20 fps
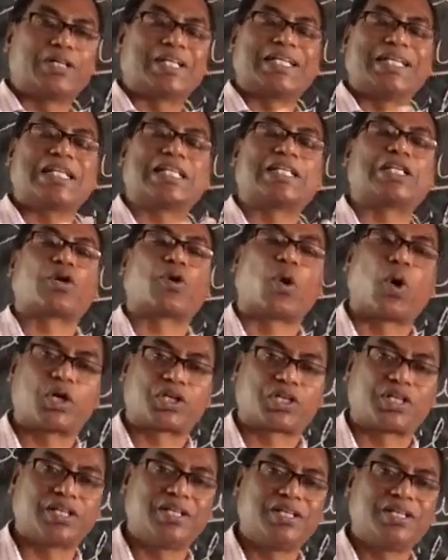get
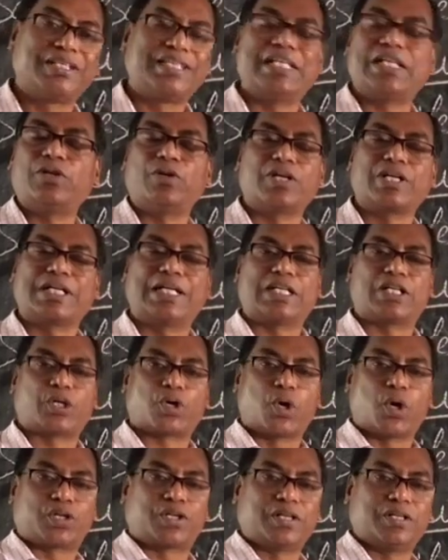rot. They don't get
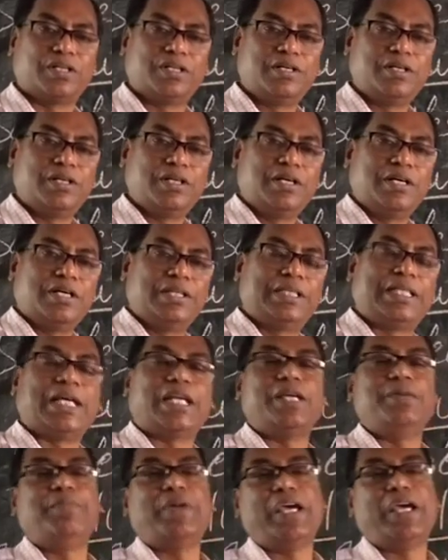rot. They
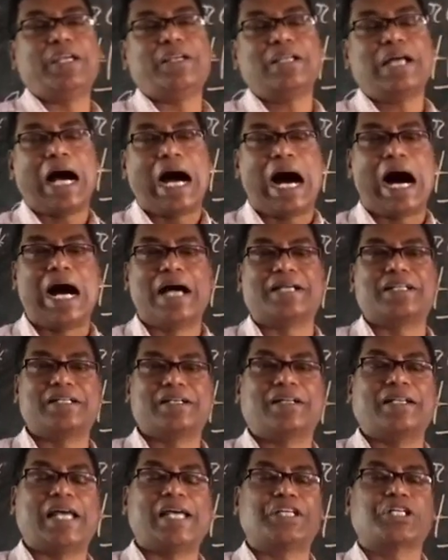remain
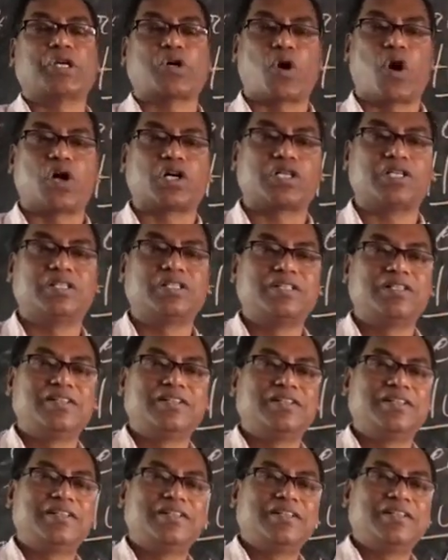hard like rock.
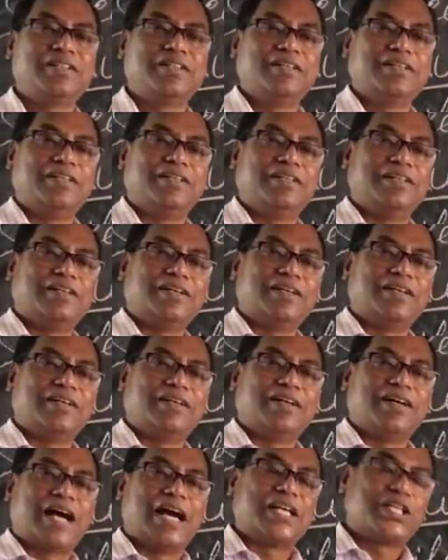
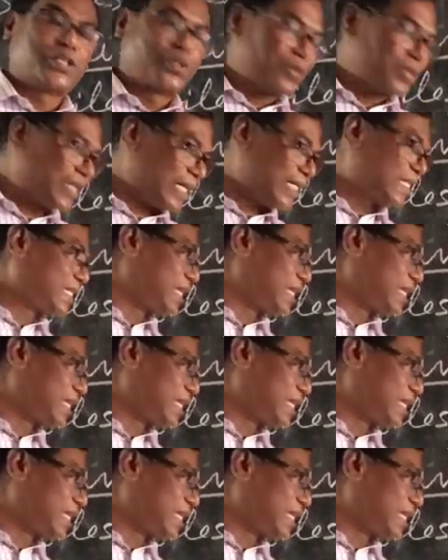And so they